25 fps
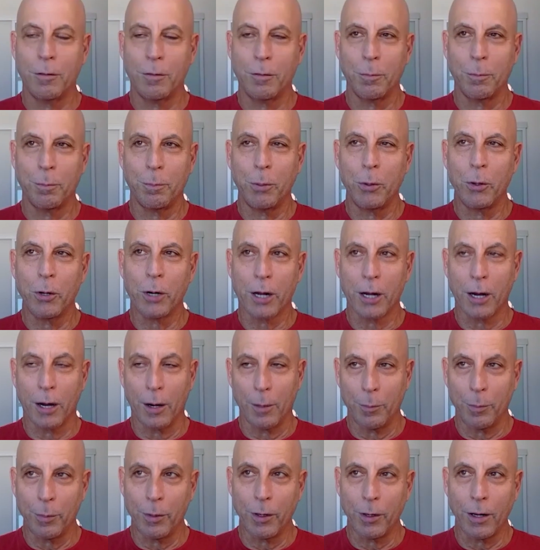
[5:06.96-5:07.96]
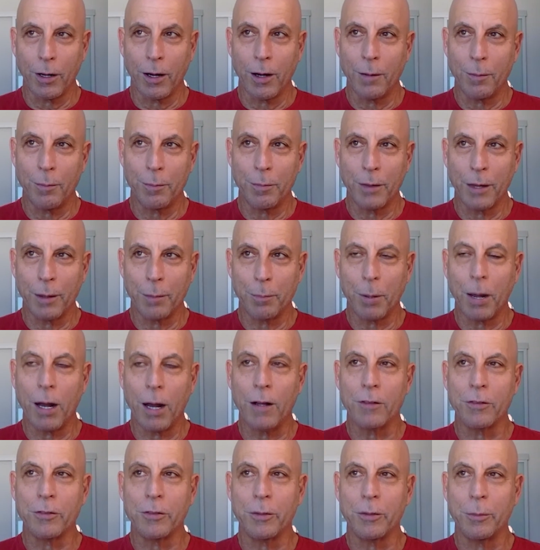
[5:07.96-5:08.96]
put a couple up, that
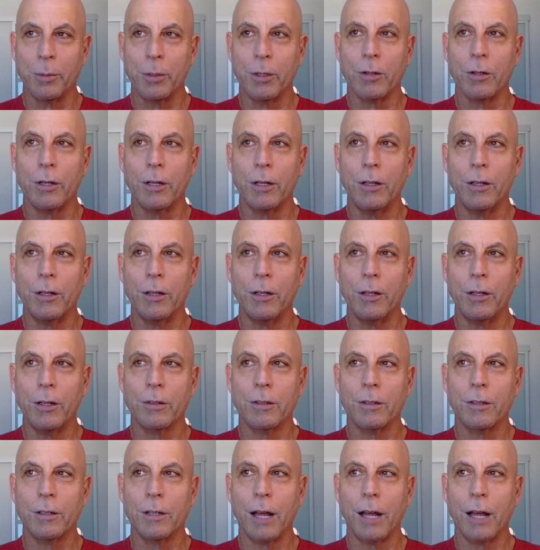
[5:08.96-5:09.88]
possibilities.